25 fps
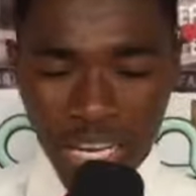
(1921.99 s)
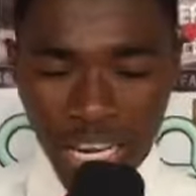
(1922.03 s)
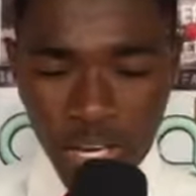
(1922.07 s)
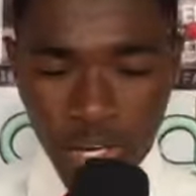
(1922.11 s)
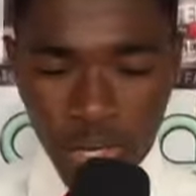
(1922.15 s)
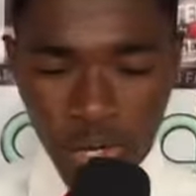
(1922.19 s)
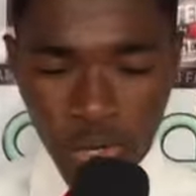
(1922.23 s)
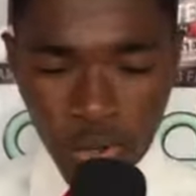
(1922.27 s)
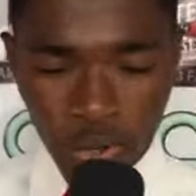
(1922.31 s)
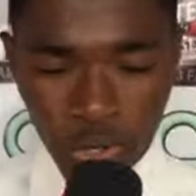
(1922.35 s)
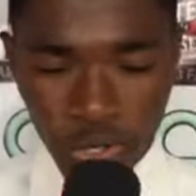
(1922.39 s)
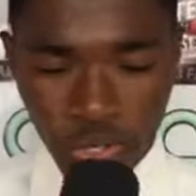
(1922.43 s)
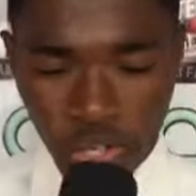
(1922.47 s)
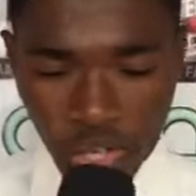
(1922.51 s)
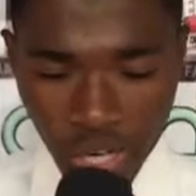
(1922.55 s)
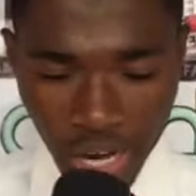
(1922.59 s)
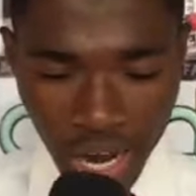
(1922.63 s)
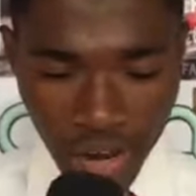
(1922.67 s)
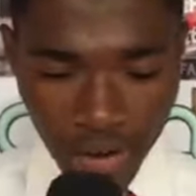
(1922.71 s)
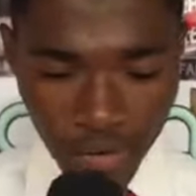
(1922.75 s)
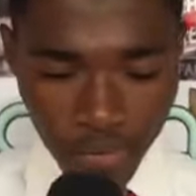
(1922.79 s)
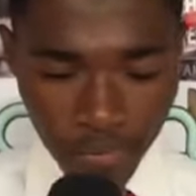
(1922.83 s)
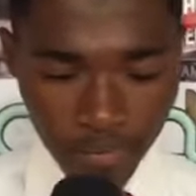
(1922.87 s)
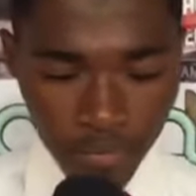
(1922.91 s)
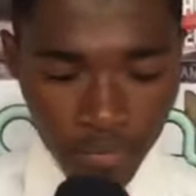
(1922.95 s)
a good
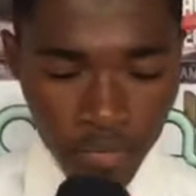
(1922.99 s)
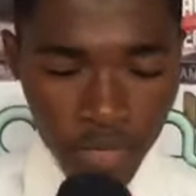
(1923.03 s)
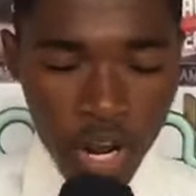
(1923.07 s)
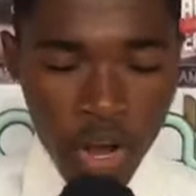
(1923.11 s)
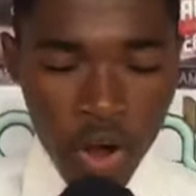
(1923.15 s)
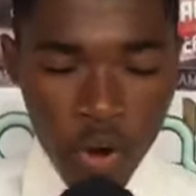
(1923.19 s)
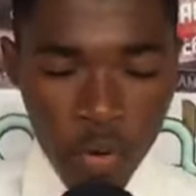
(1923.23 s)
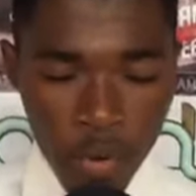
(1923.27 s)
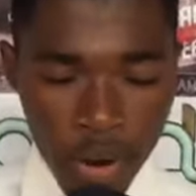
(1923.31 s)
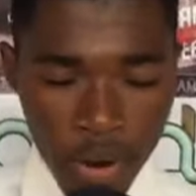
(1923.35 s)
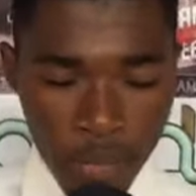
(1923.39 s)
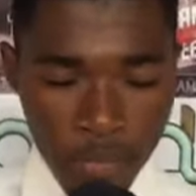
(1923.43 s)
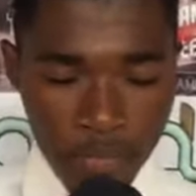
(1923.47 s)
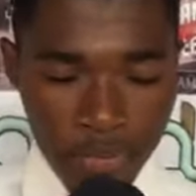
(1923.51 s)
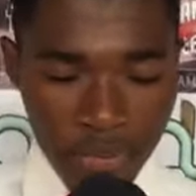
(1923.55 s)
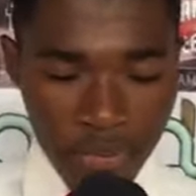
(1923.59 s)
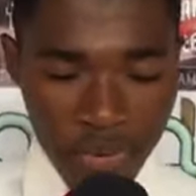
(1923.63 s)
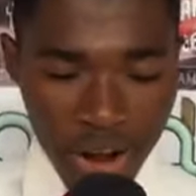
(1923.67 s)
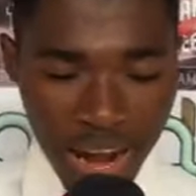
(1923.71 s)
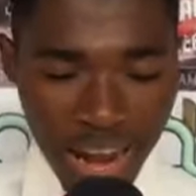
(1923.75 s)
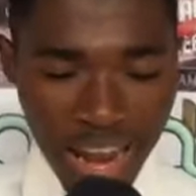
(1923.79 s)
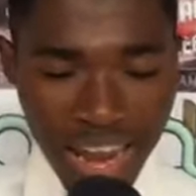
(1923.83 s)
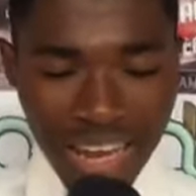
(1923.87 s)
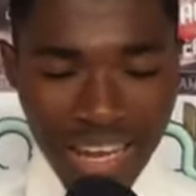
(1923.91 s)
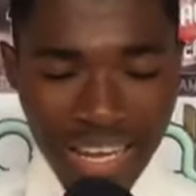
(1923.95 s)
ground. We
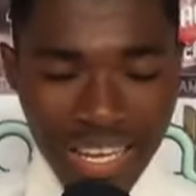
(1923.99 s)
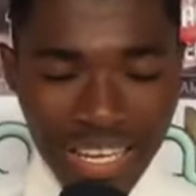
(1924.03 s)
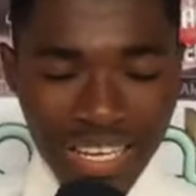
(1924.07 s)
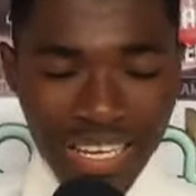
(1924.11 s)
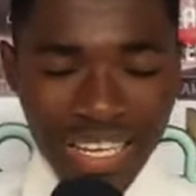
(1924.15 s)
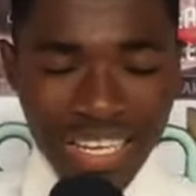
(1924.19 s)
pray